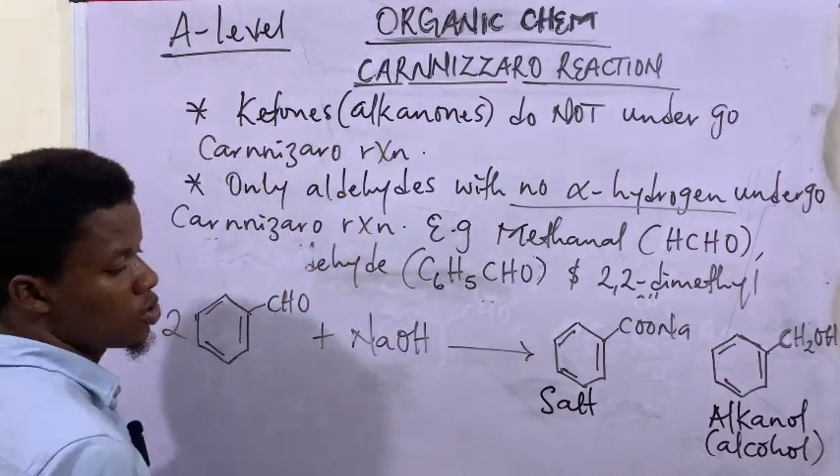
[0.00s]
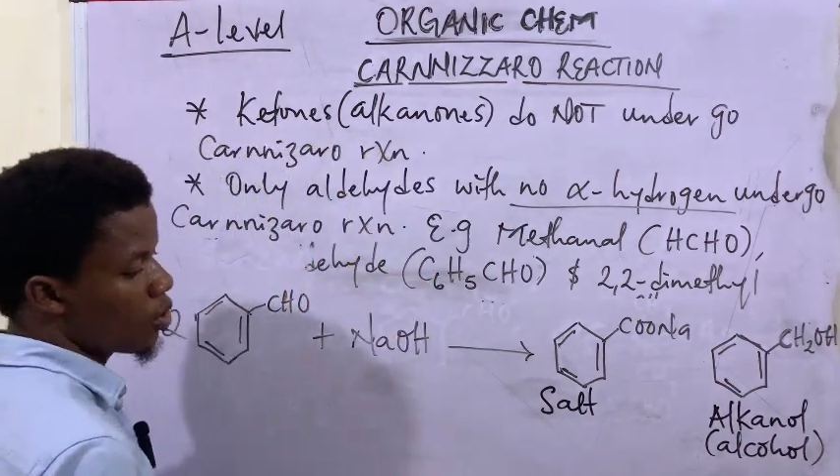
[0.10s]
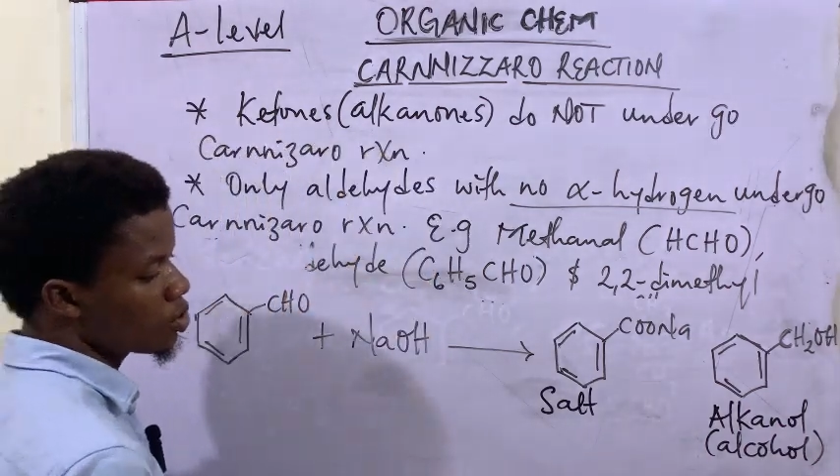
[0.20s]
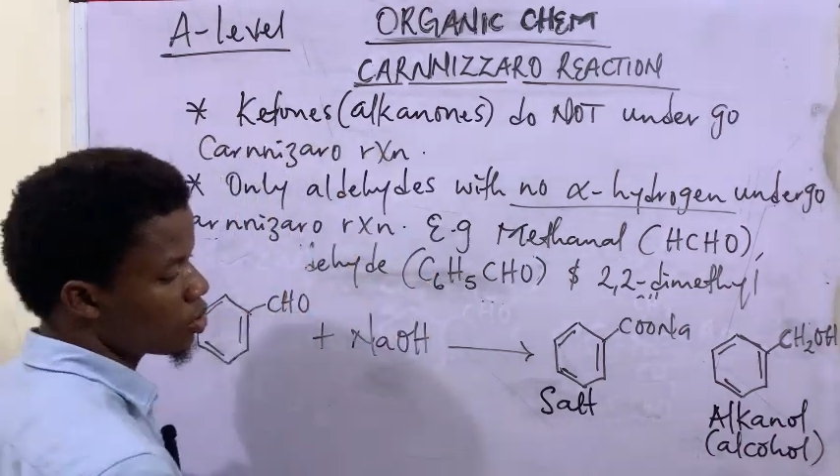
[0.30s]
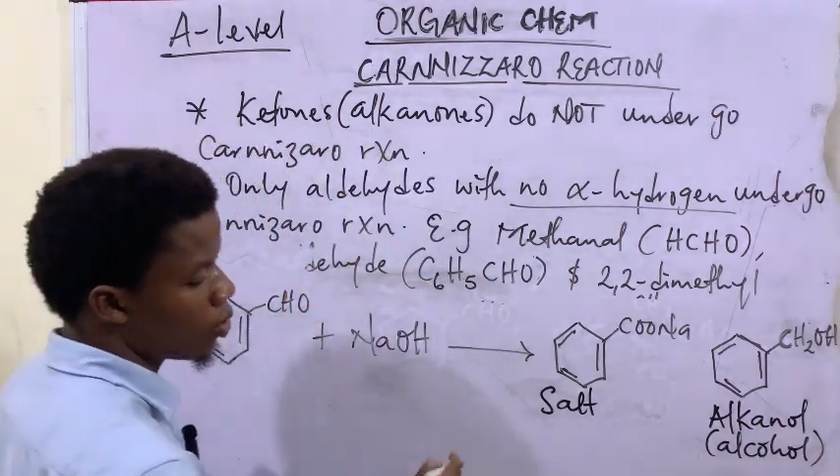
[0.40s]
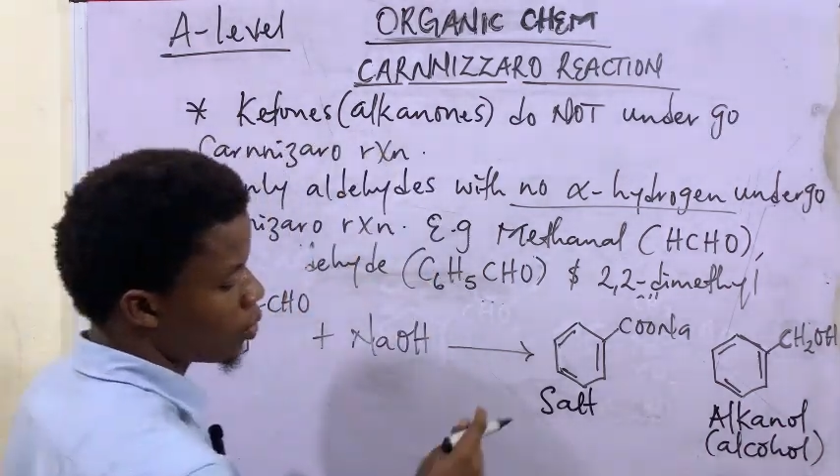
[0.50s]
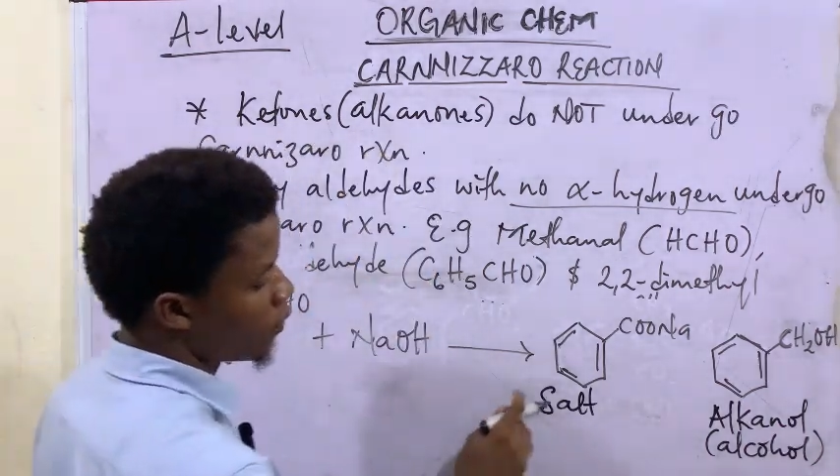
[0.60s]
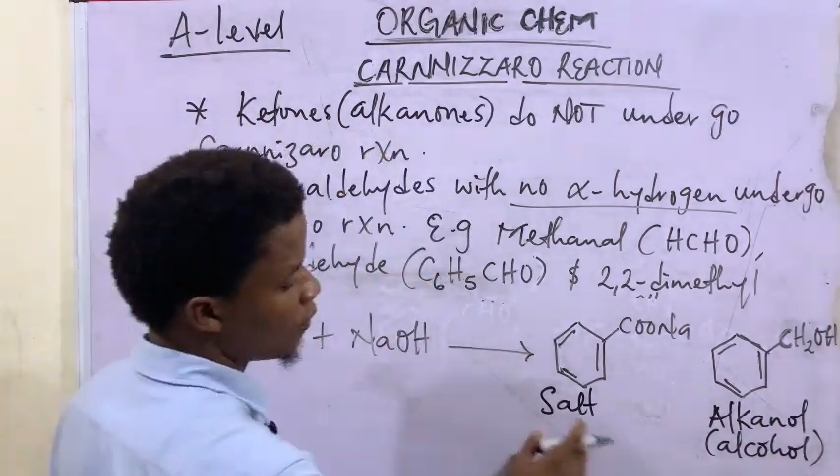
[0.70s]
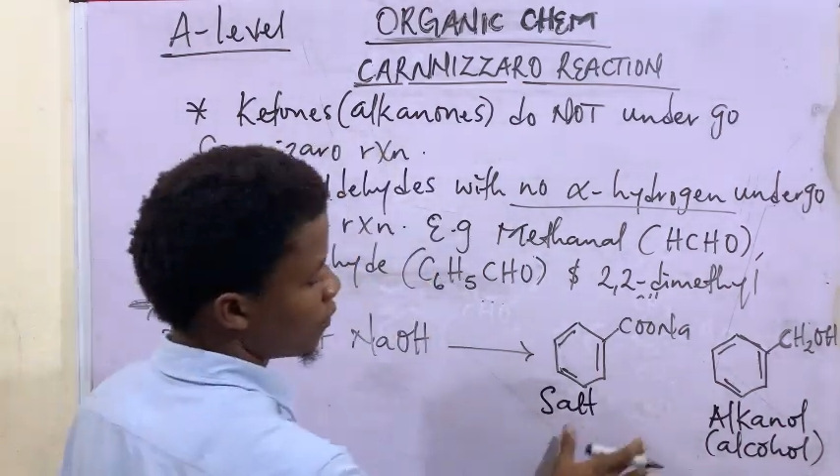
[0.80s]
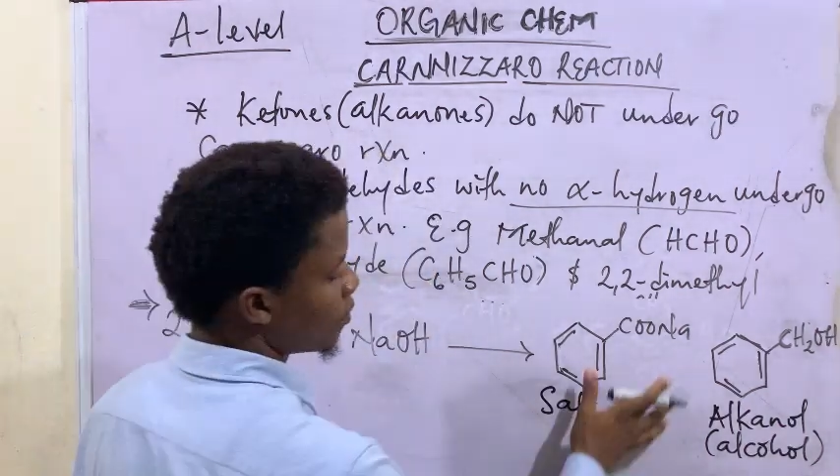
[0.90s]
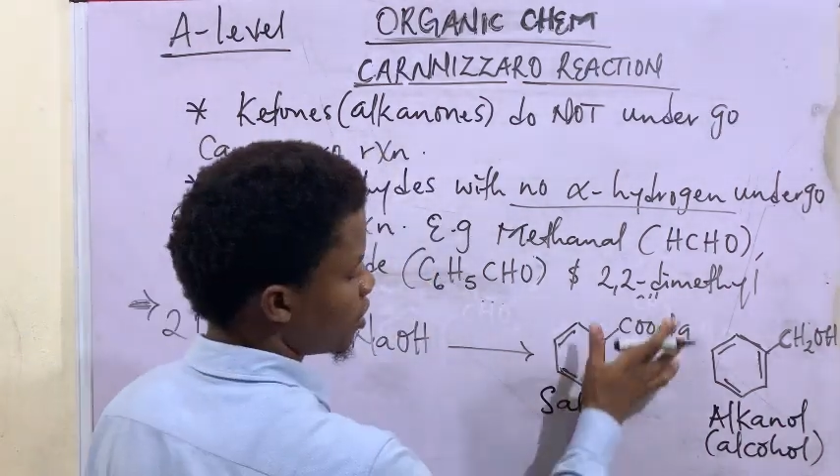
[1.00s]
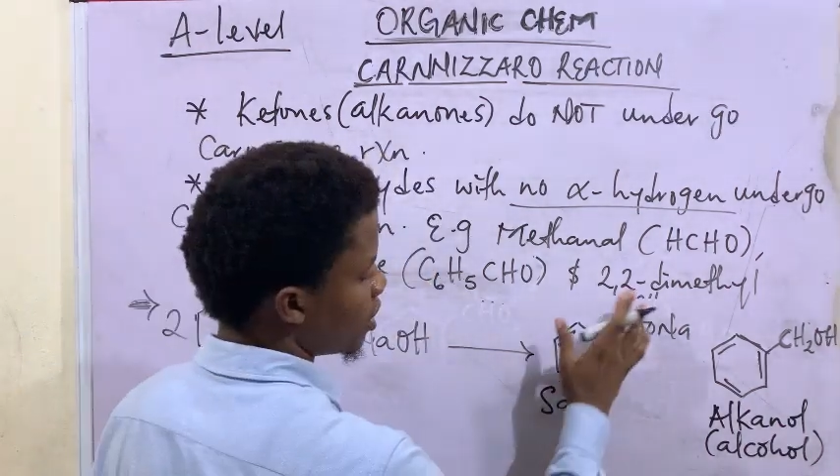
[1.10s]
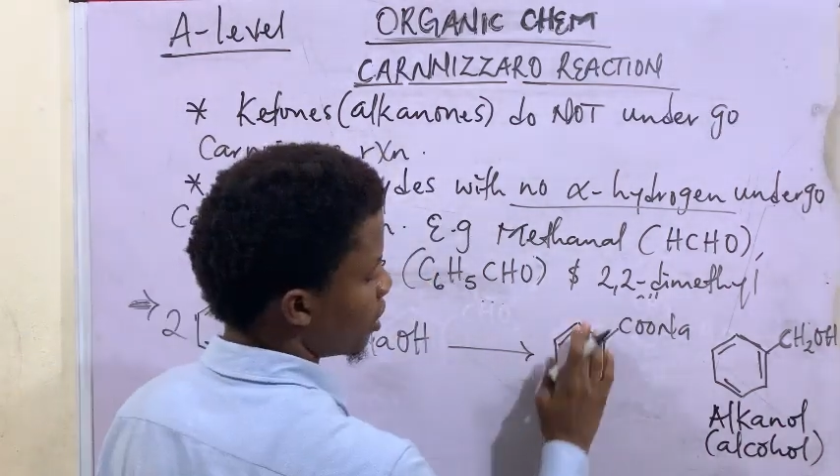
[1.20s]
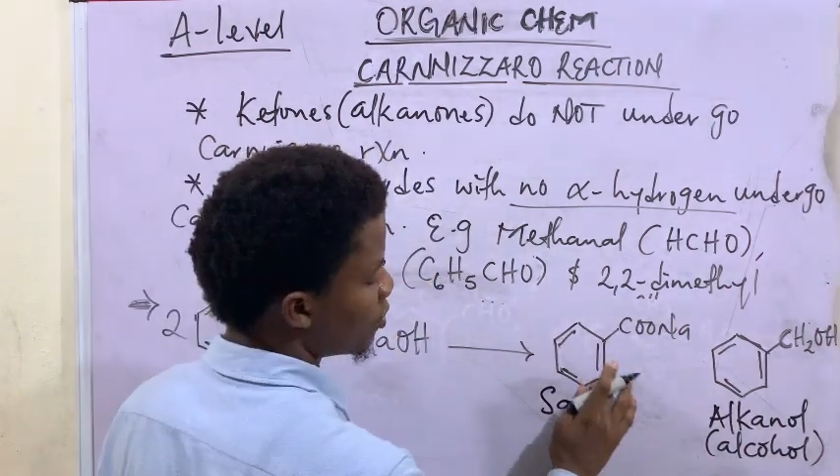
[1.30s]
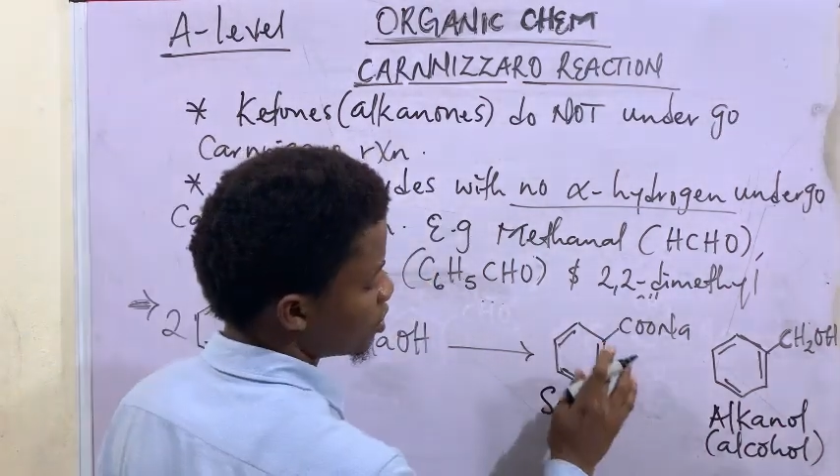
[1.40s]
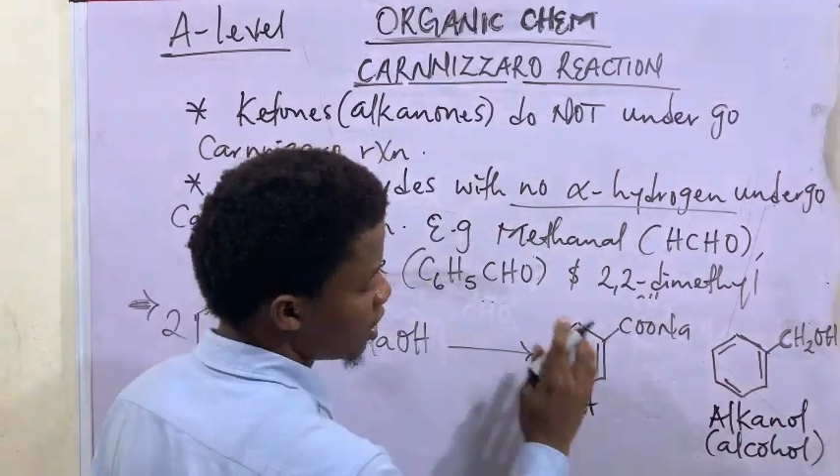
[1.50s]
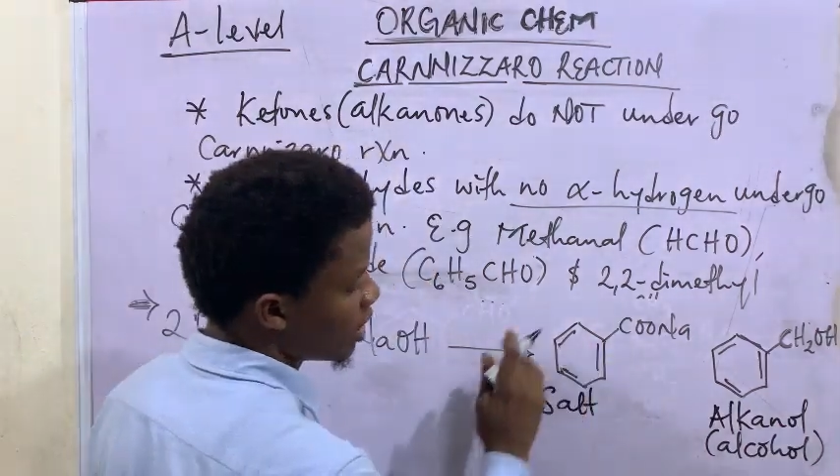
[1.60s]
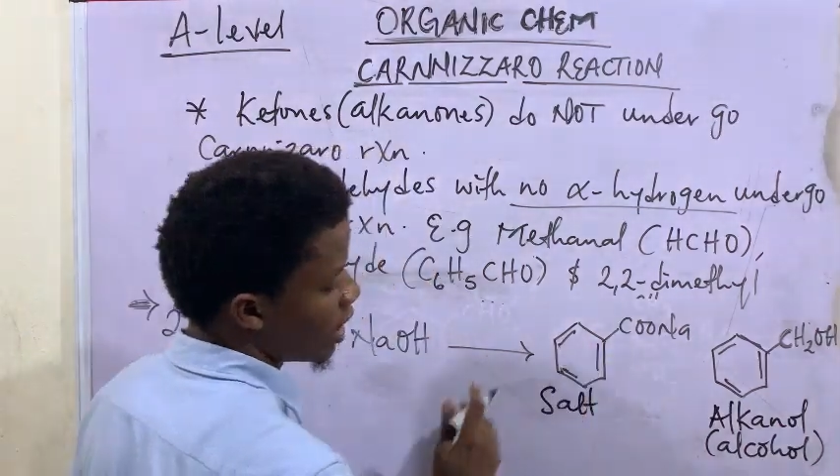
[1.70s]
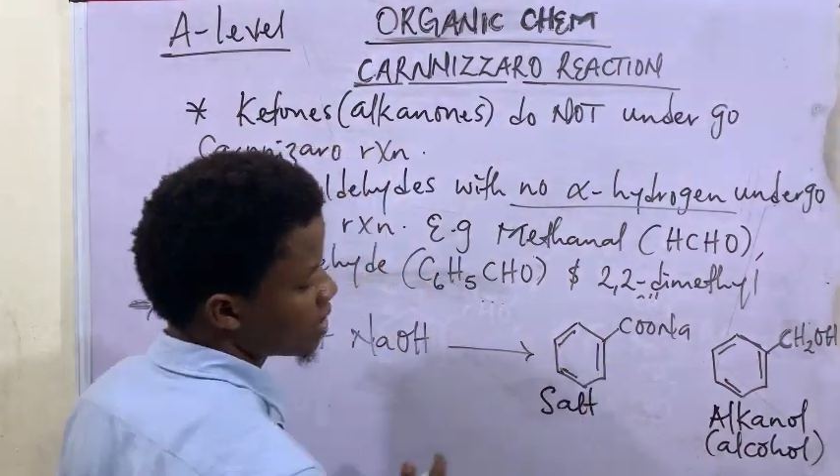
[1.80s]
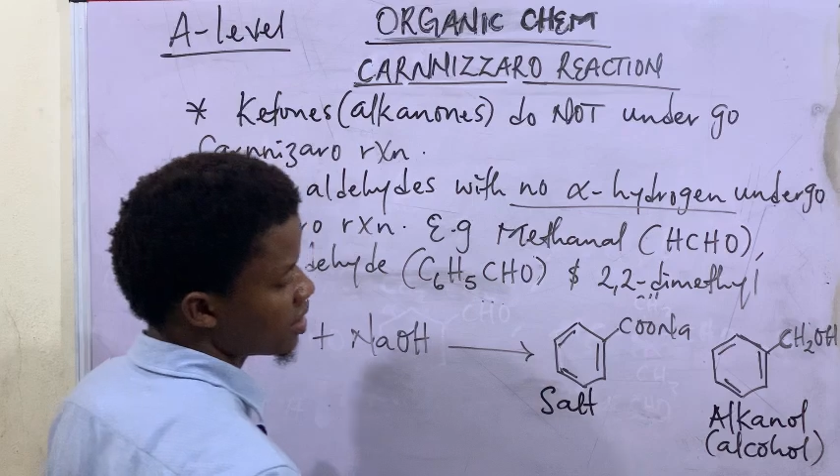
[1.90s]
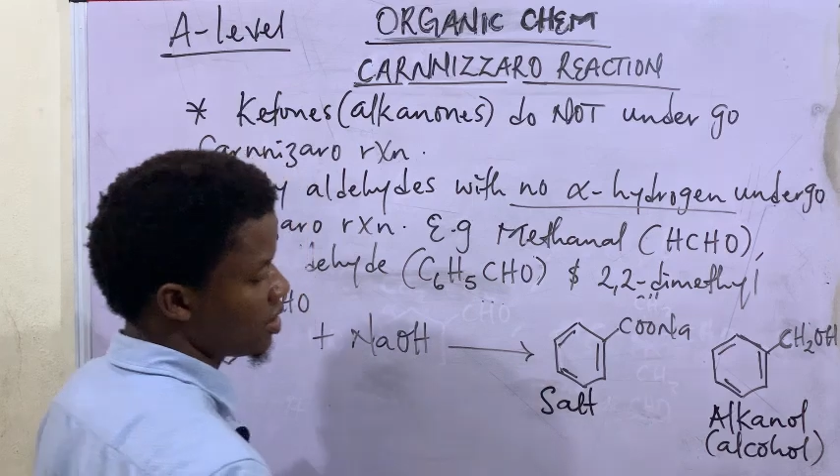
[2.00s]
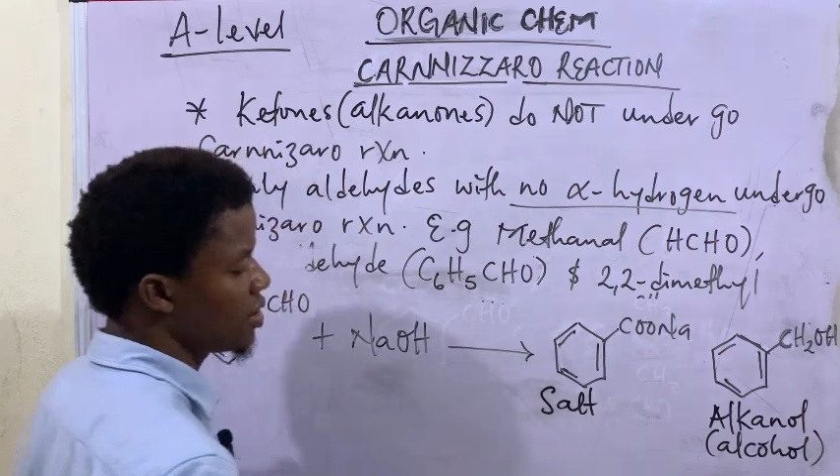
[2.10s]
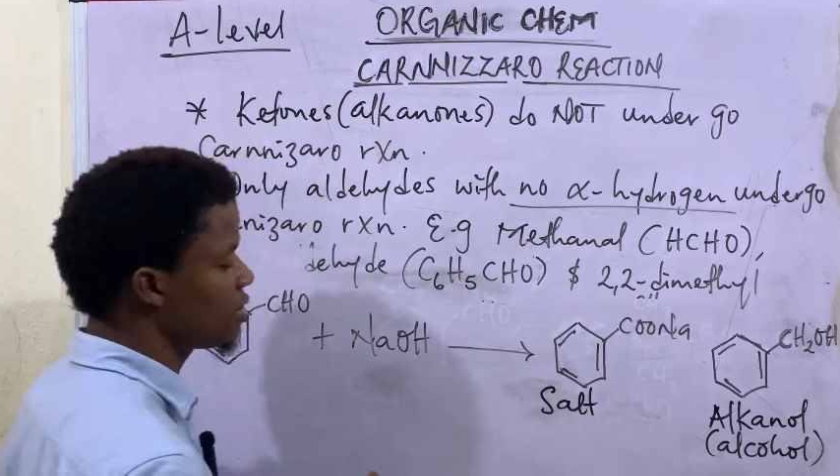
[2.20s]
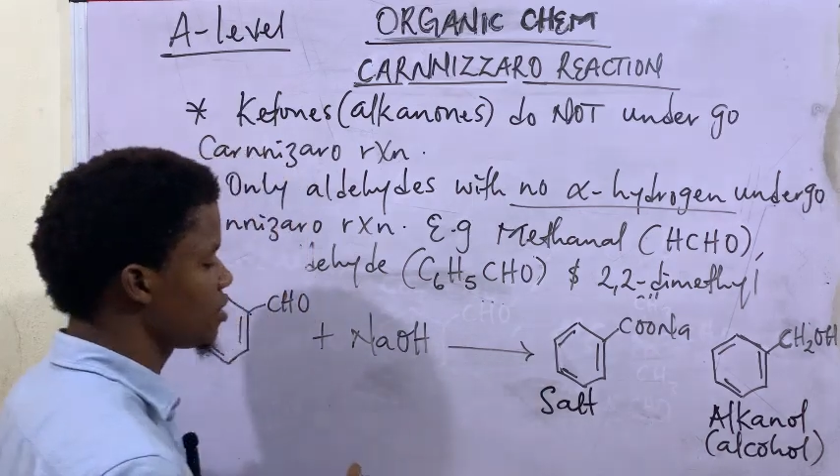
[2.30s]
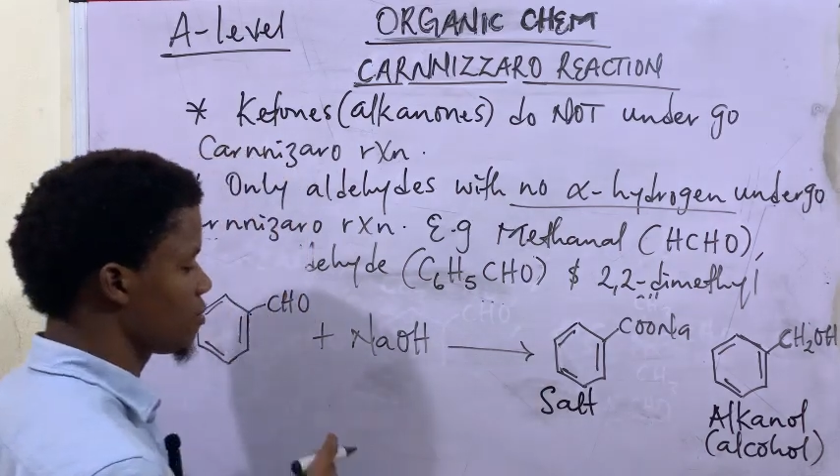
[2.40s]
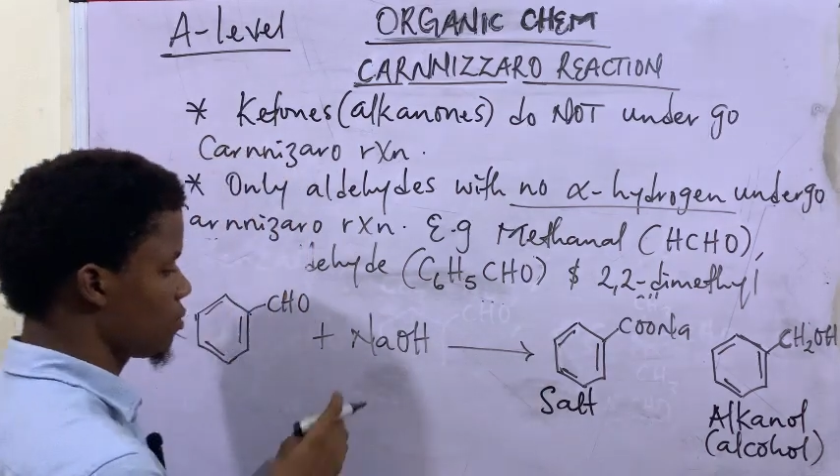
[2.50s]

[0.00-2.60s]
of the carboxylic acid.